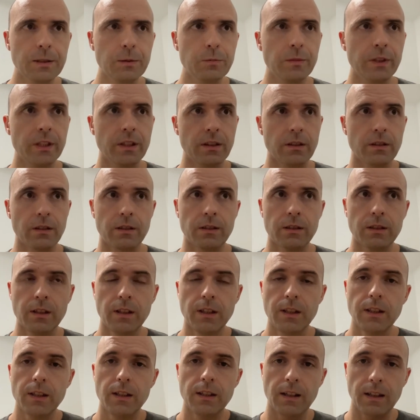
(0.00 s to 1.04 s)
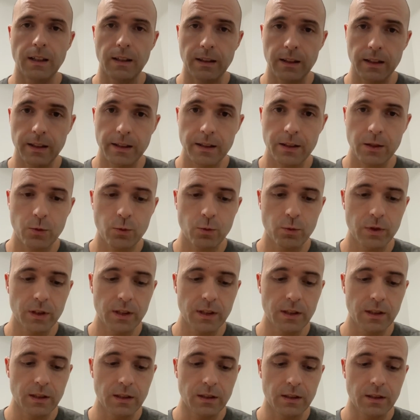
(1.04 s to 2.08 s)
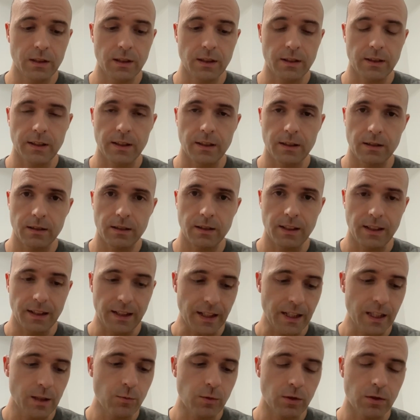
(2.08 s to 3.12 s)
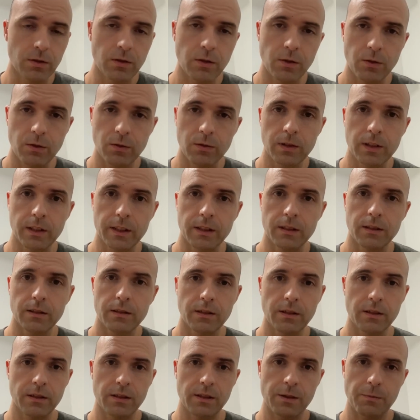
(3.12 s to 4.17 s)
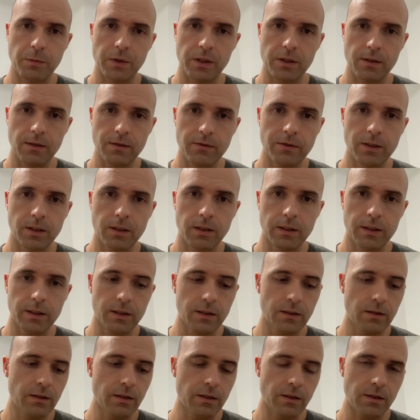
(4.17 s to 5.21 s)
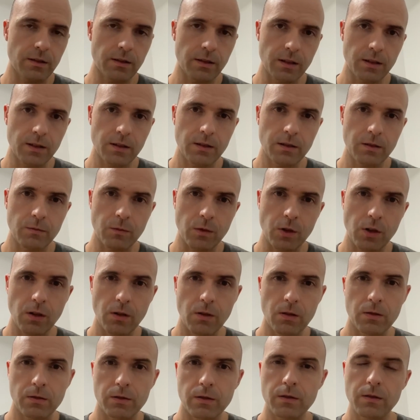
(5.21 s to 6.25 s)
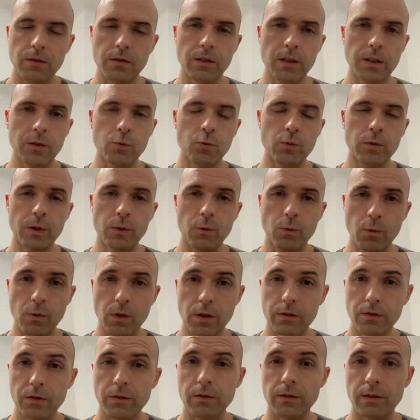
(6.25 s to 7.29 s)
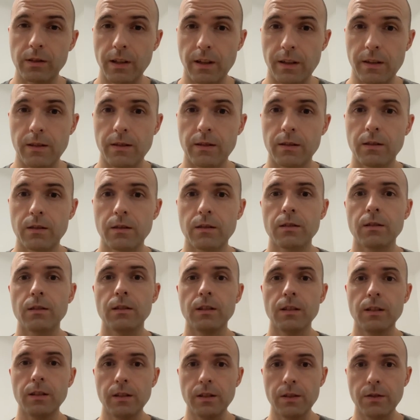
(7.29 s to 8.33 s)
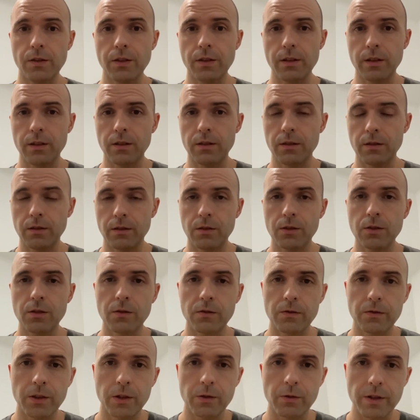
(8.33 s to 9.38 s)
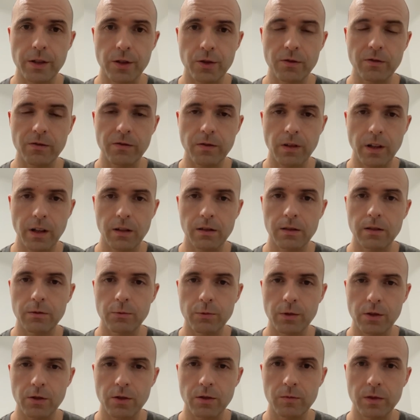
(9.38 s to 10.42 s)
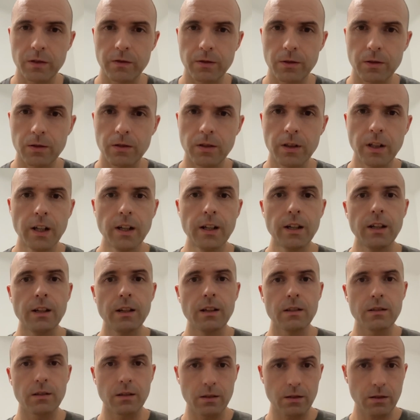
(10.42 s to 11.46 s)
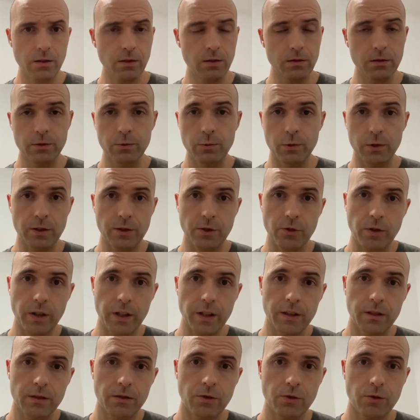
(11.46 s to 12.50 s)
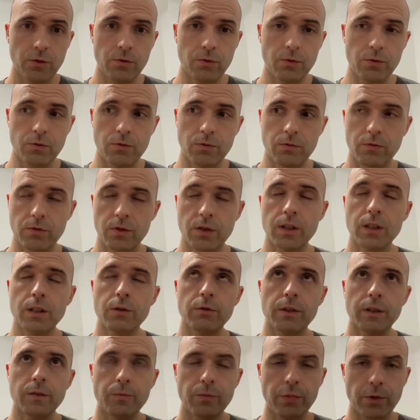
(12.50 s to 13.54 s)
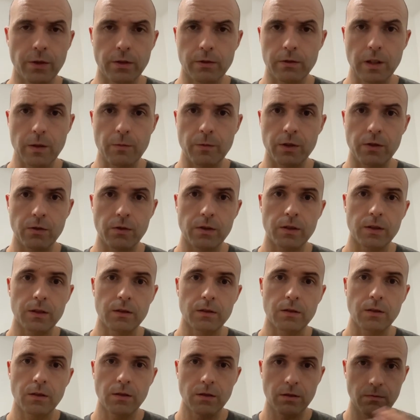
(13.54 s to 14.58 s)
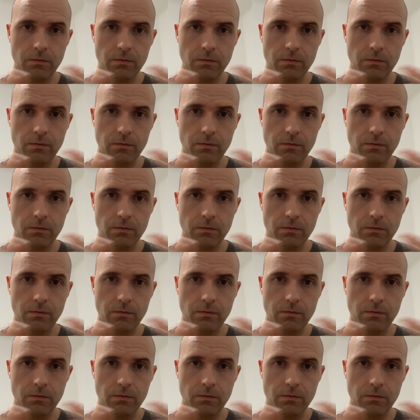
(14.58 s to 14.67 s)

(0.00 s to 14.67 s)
Because unless we enable only and specifically the system calls that we want to test in the configuration file that we saw before, Syzkaller will try to generate programs using